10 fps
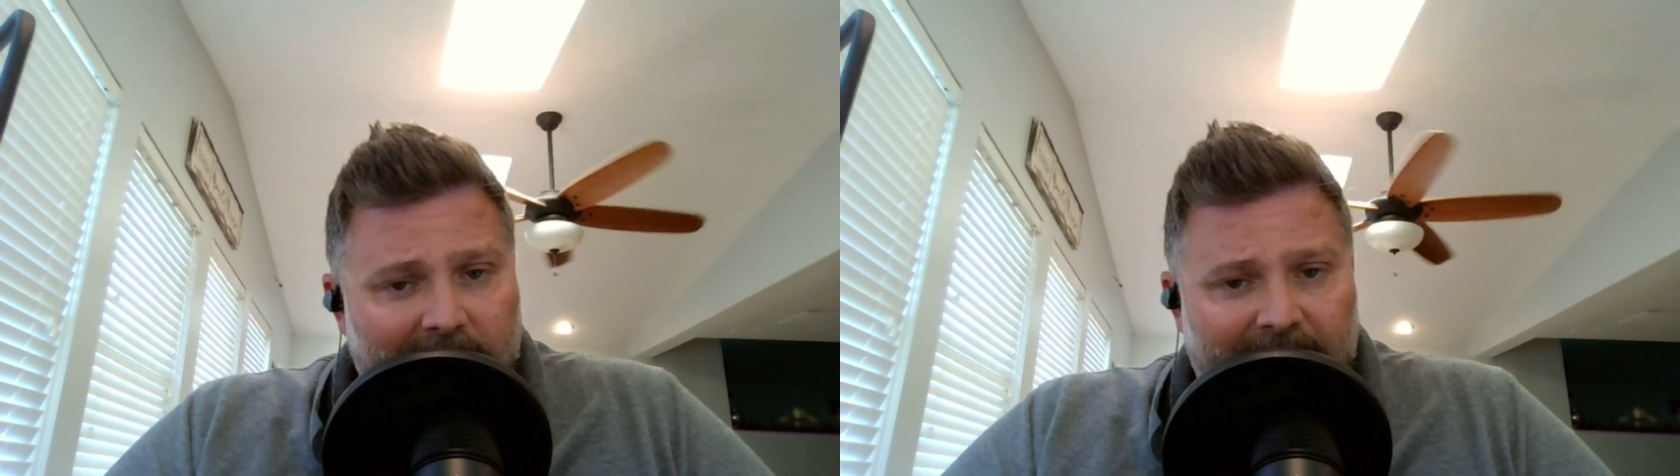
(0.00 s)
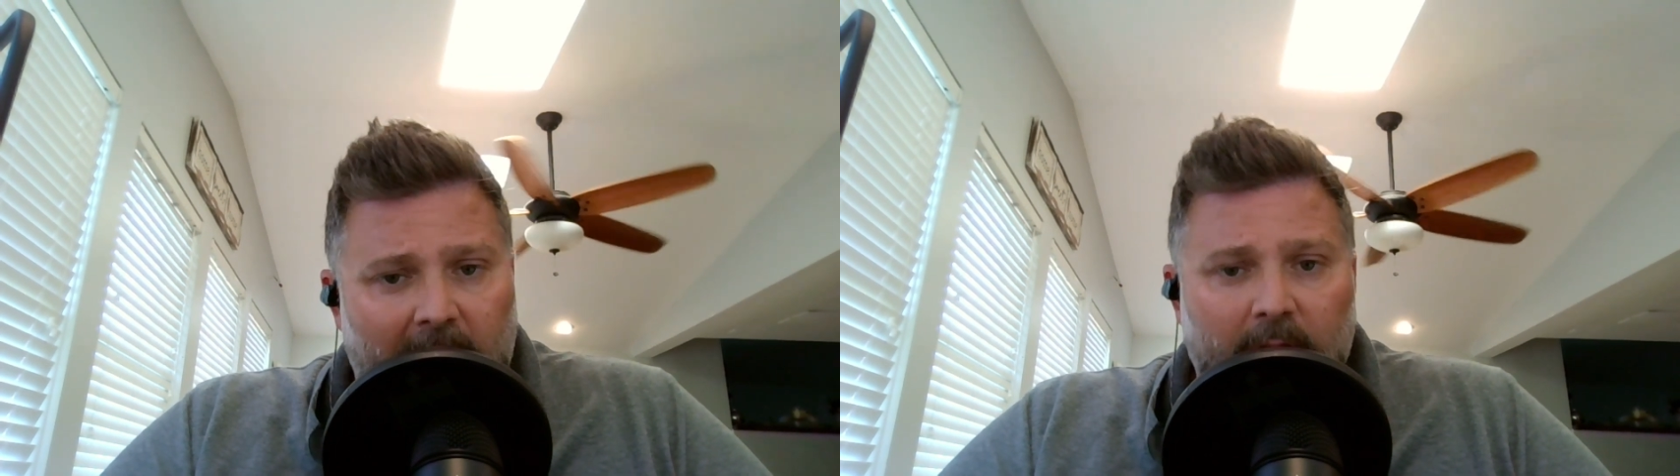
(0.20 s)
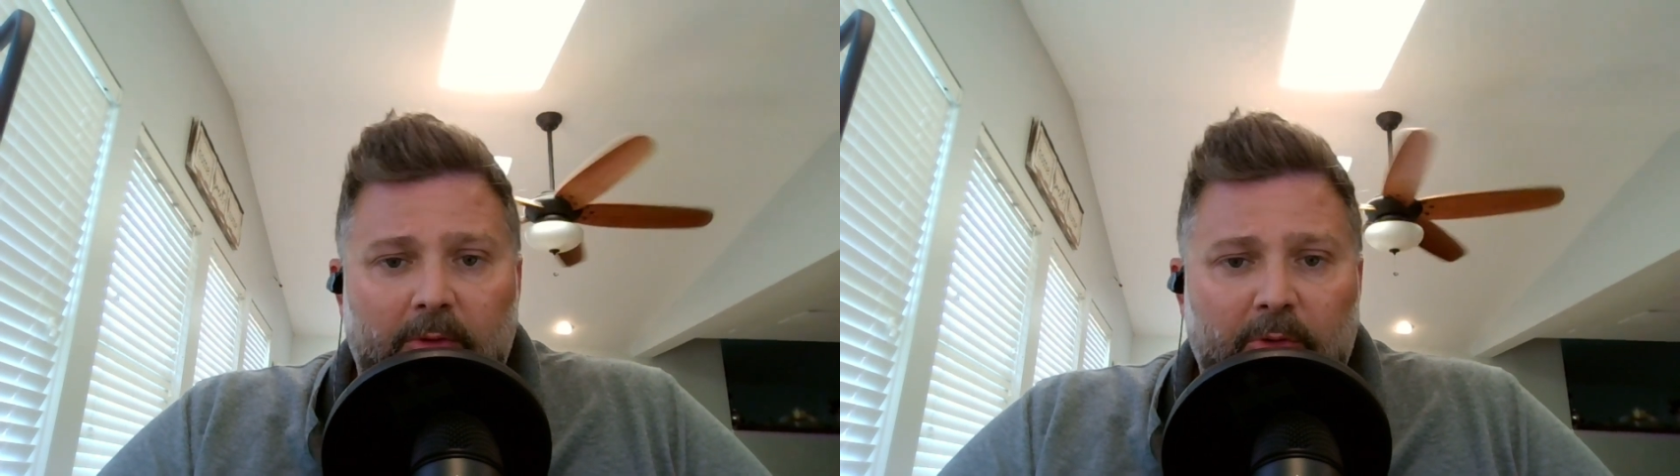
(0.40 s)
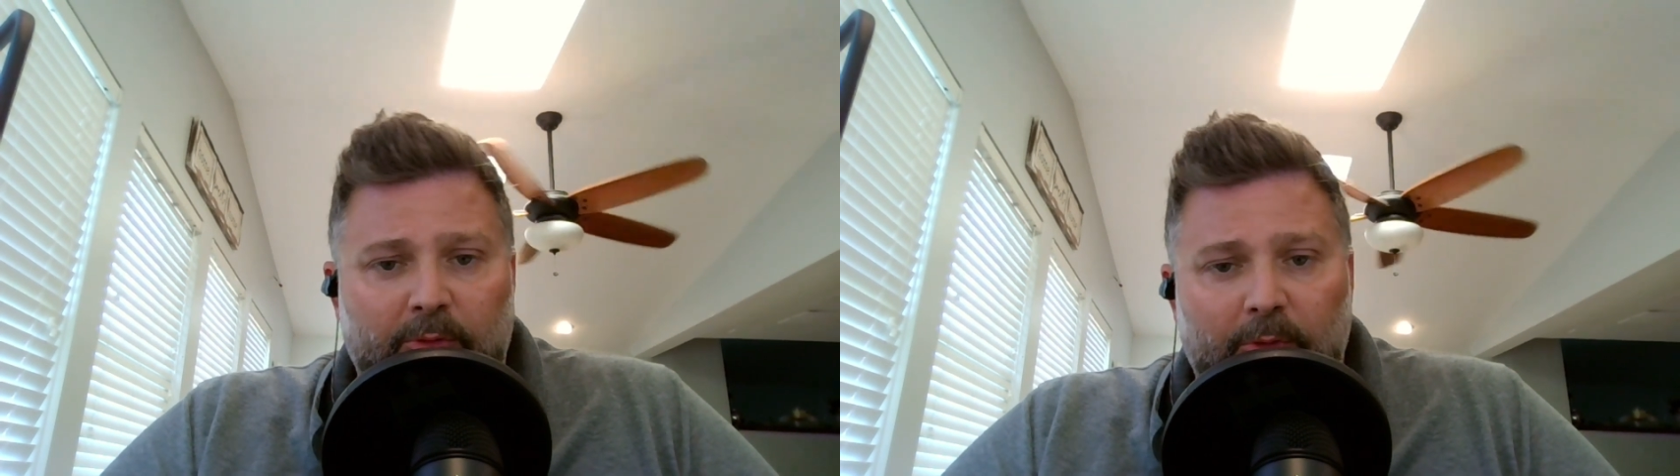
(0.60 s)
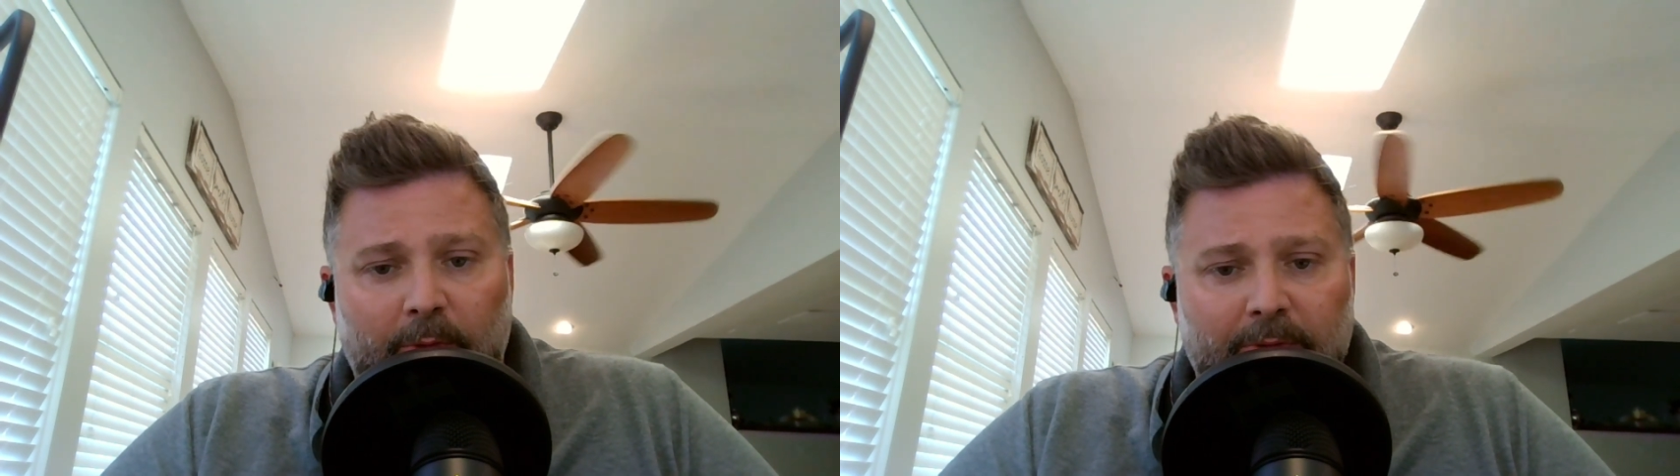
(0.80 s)
follow those
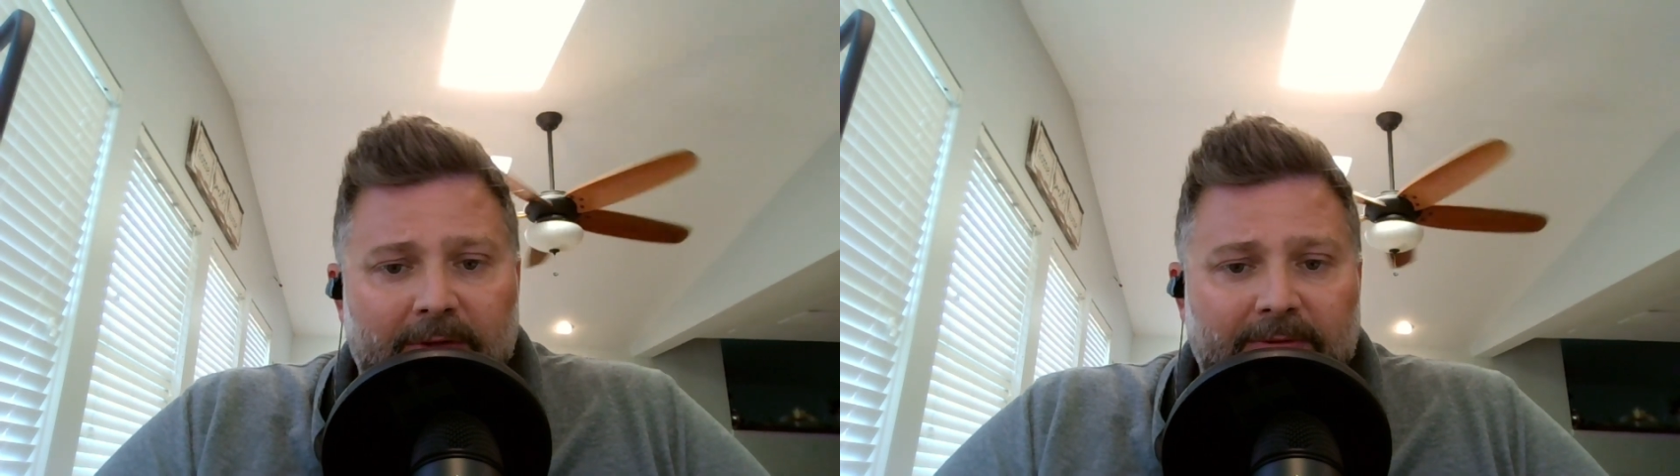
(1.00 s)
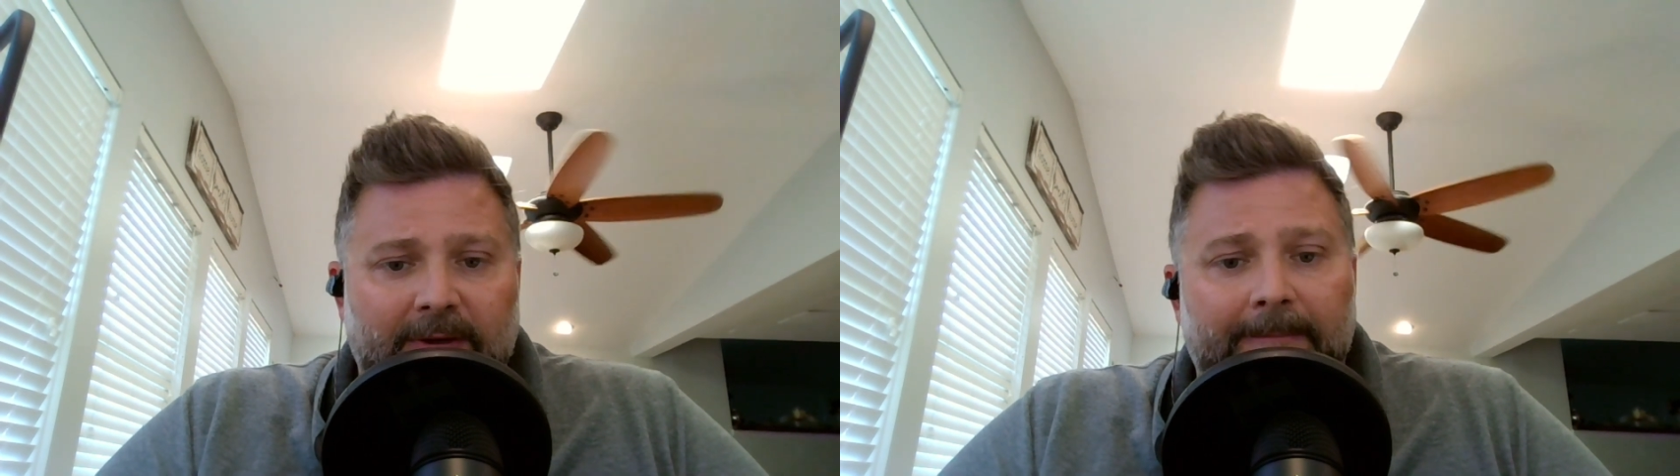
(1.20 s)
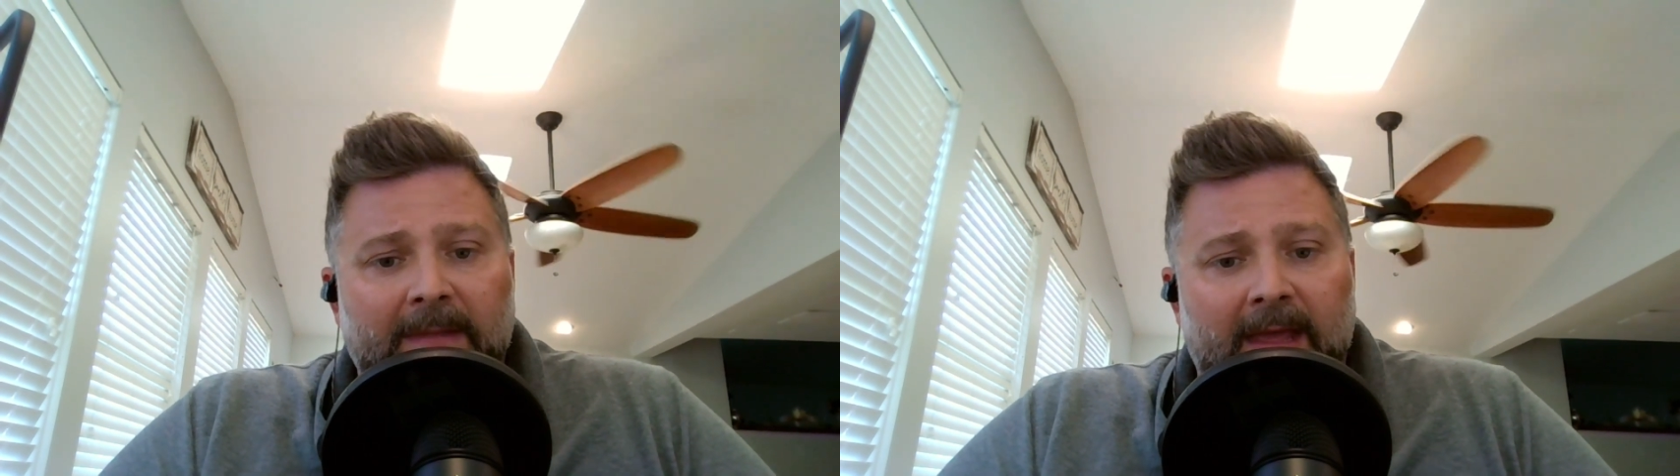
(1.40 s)
rules. So,